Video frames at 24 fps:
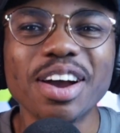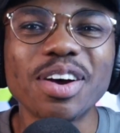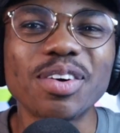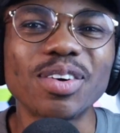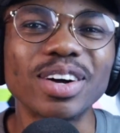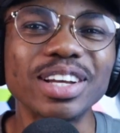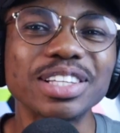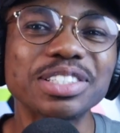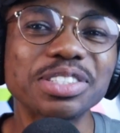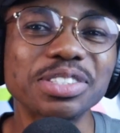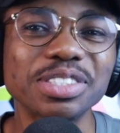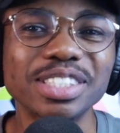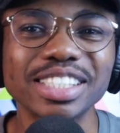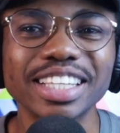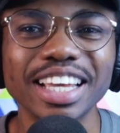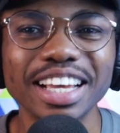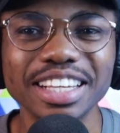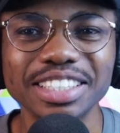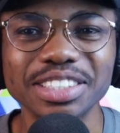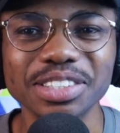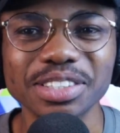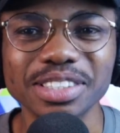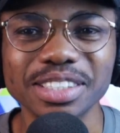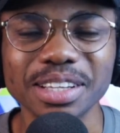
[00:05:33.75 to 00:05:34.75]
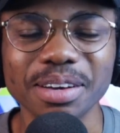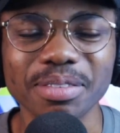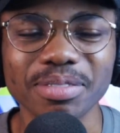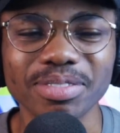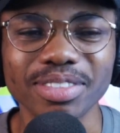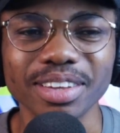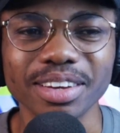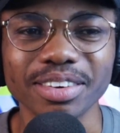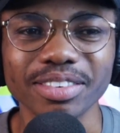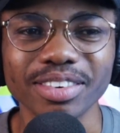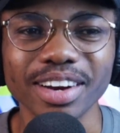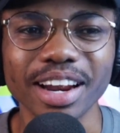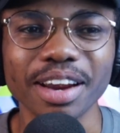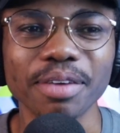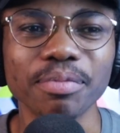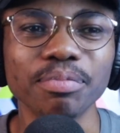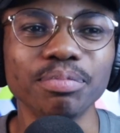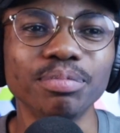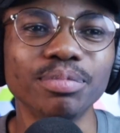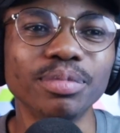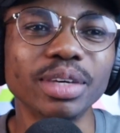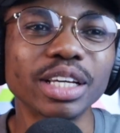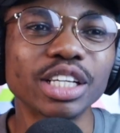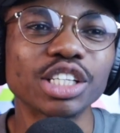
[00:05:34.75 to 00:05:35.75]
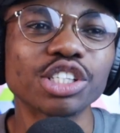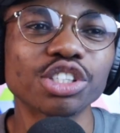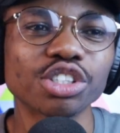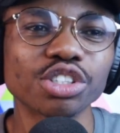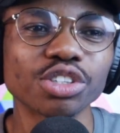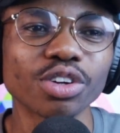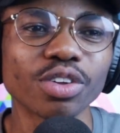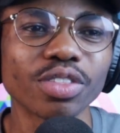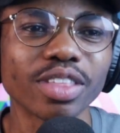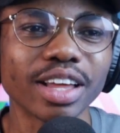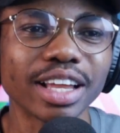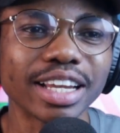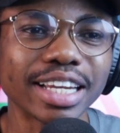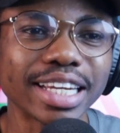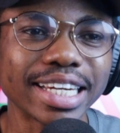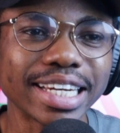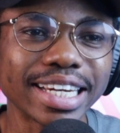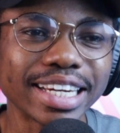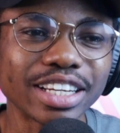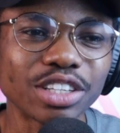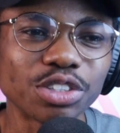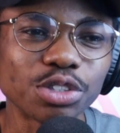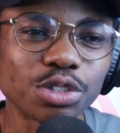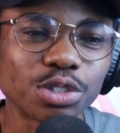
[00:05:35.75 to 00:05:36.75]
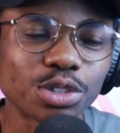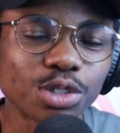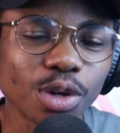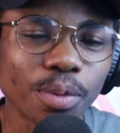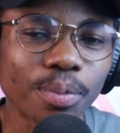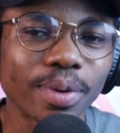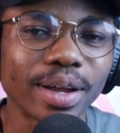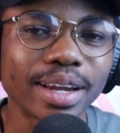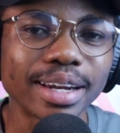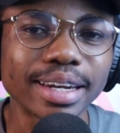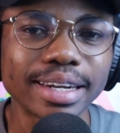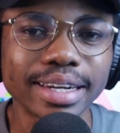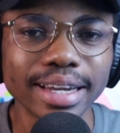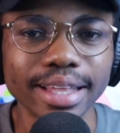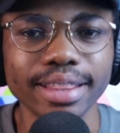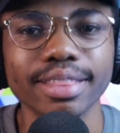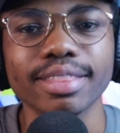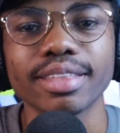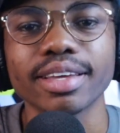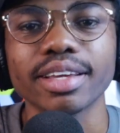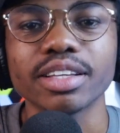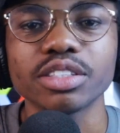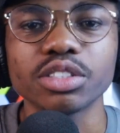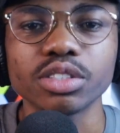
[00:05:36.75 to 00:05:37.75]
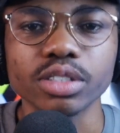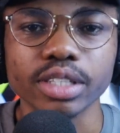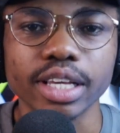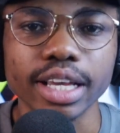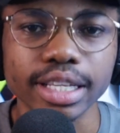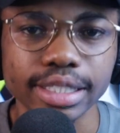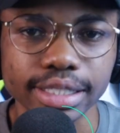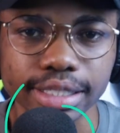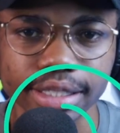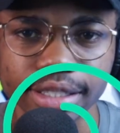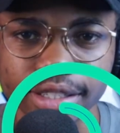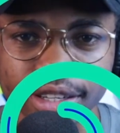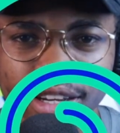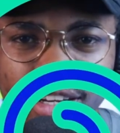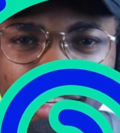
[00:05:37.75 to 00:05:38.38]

Once you schedule something, right, make sure that you stop at nothing to get it